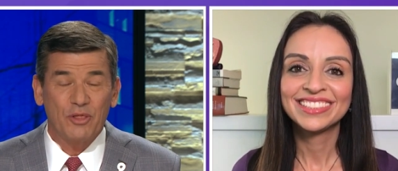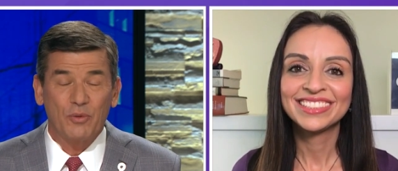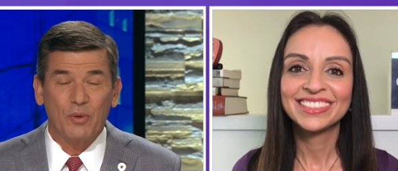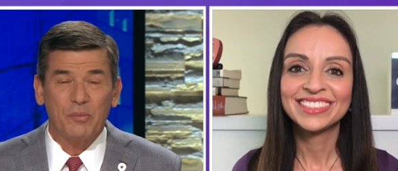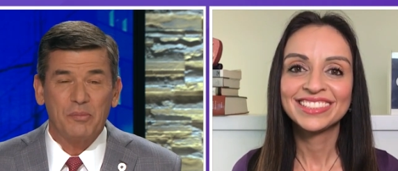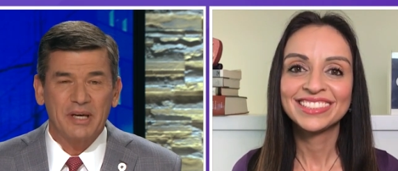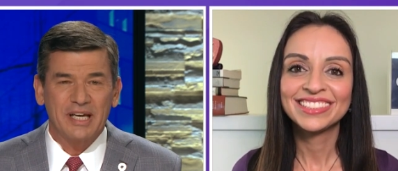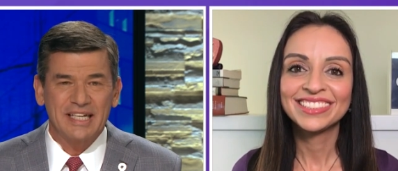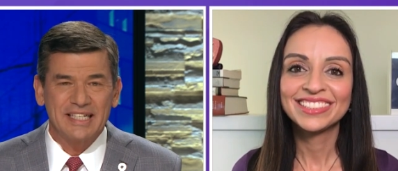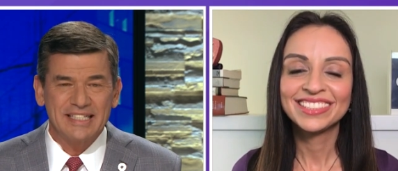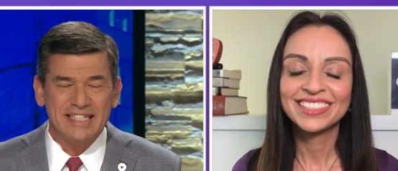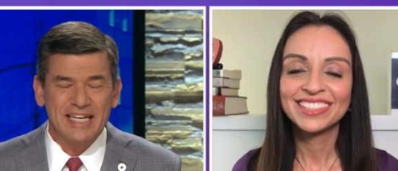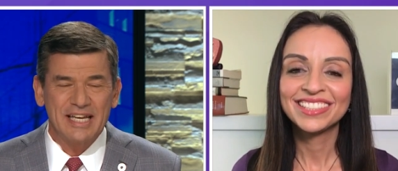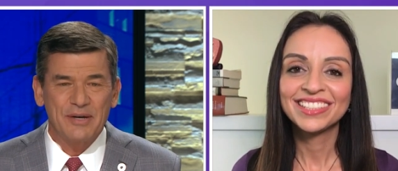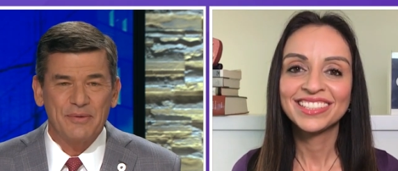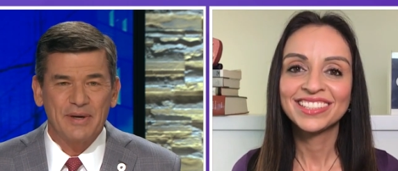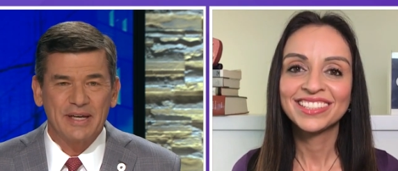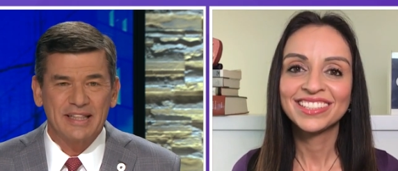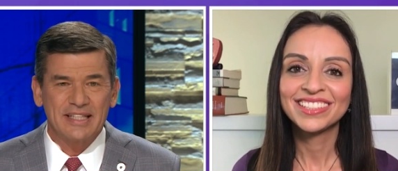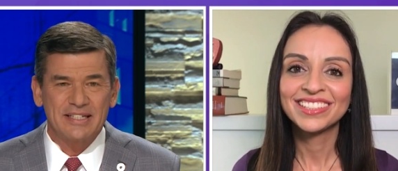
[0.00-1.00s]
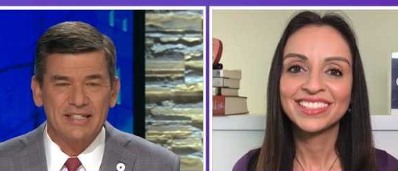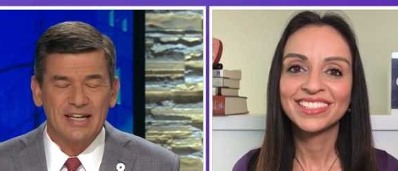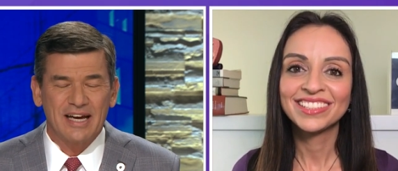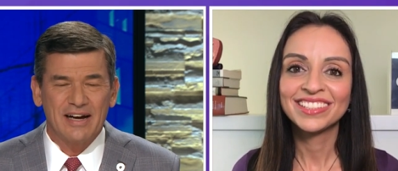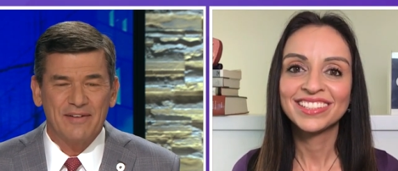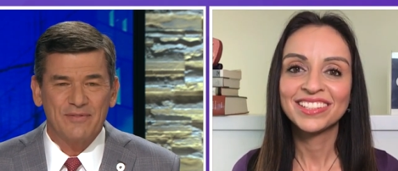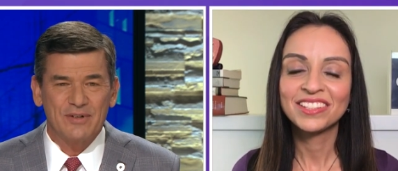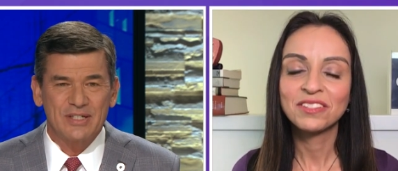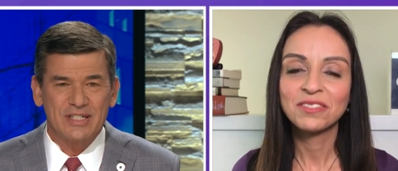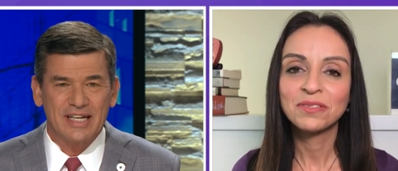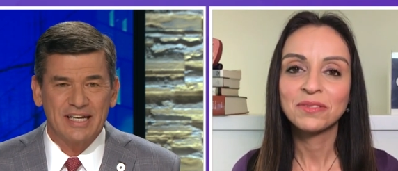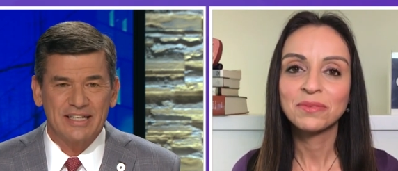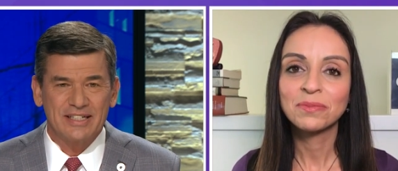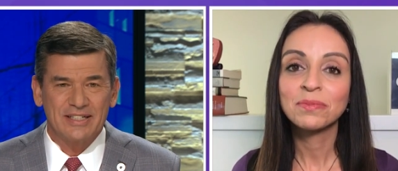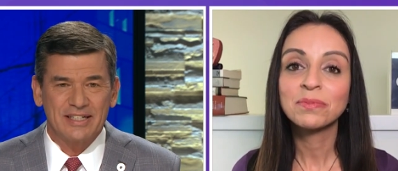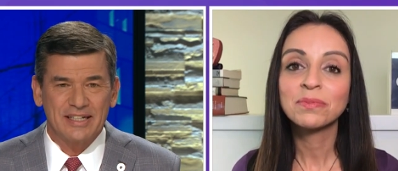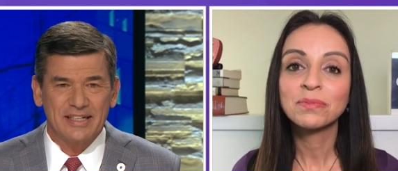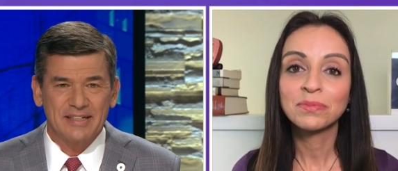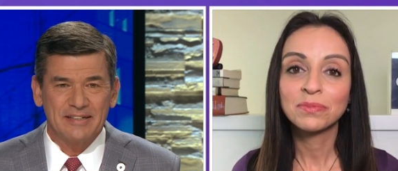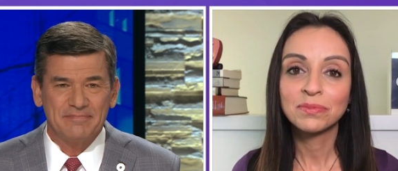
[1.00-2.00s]
Speaker 1: We'll be continuing this
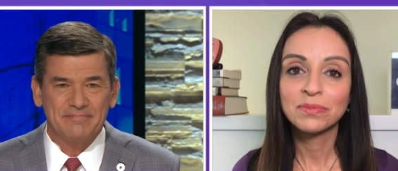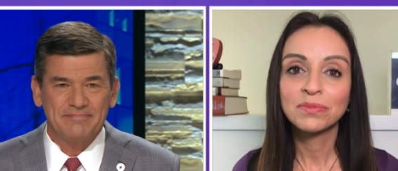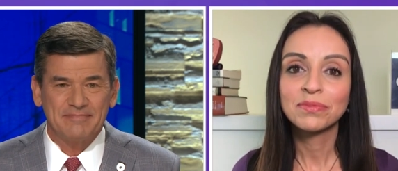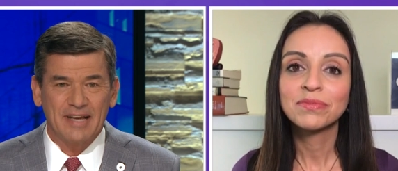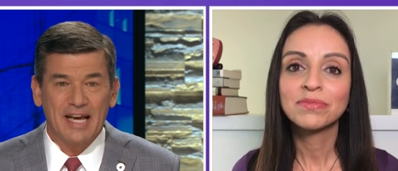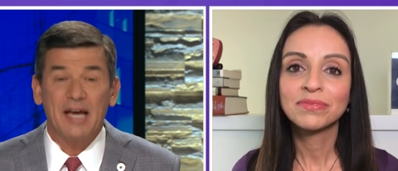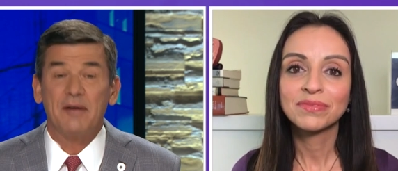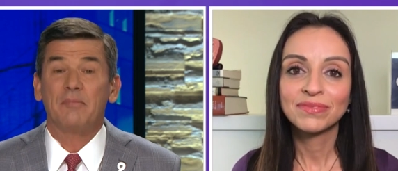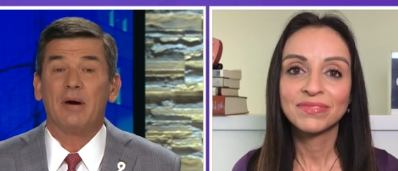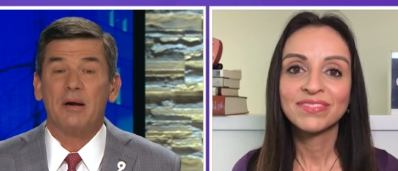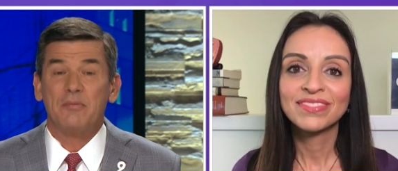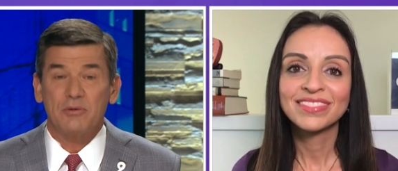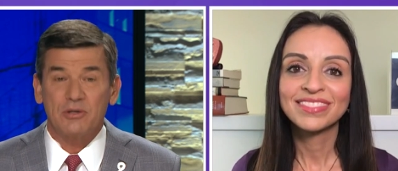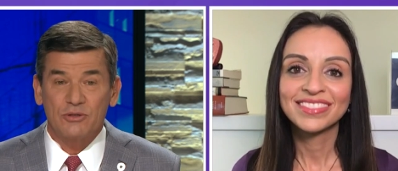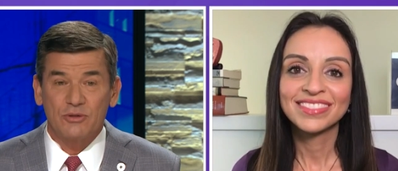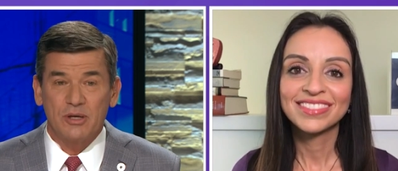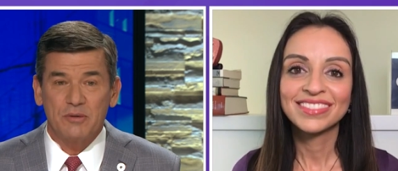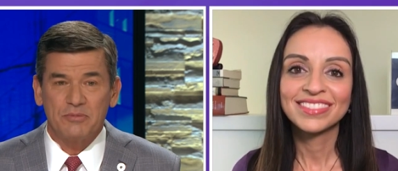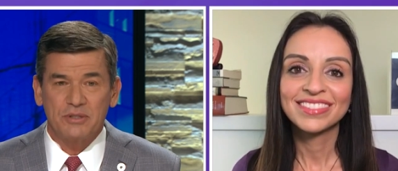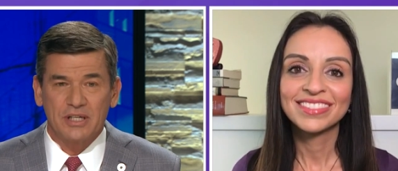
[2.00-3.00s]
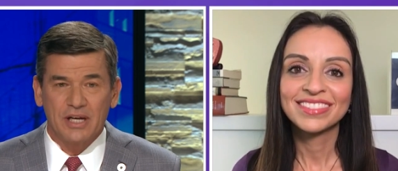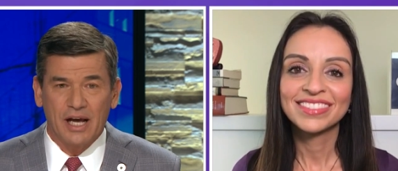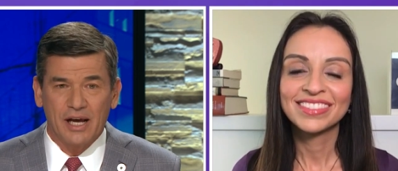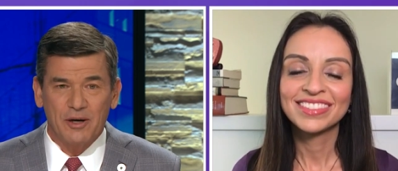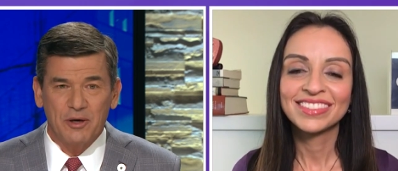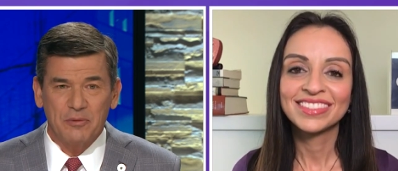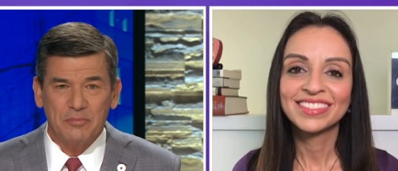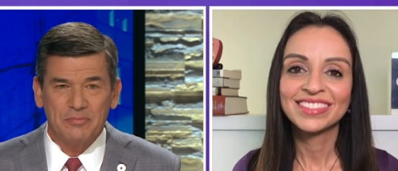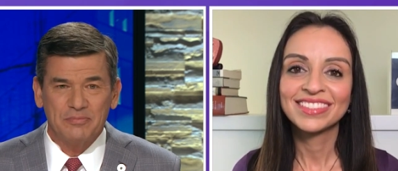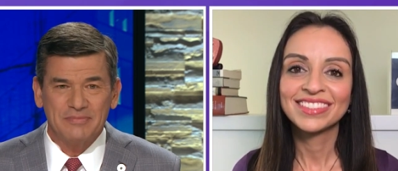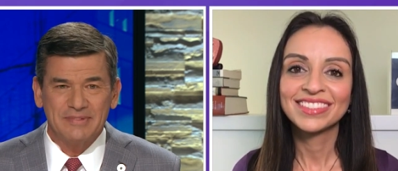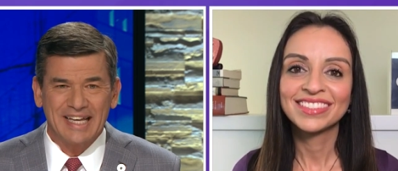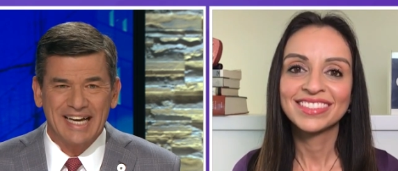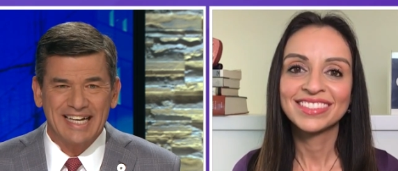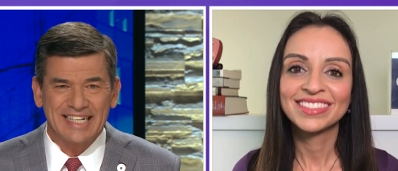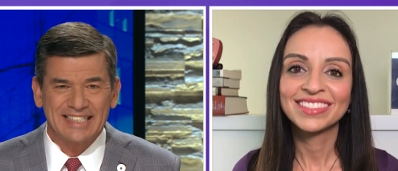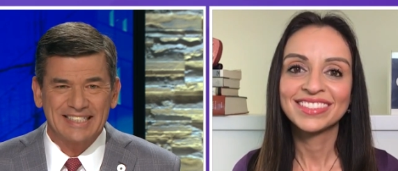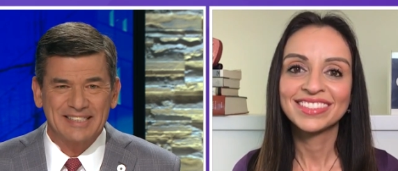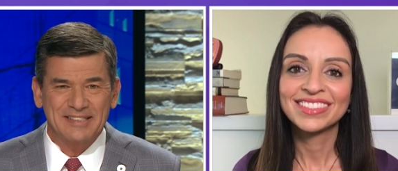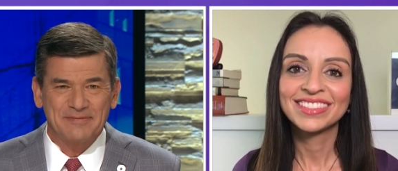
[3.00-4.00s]
conversation and my prescription, I hope.
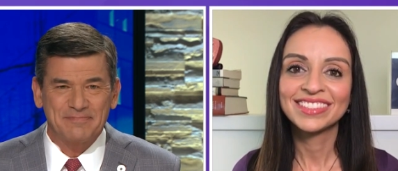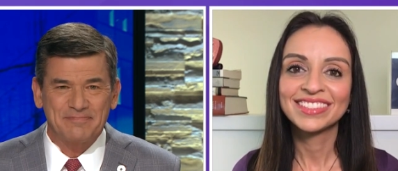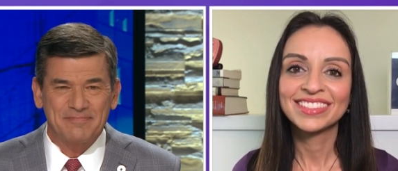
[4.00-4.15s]
Thanks.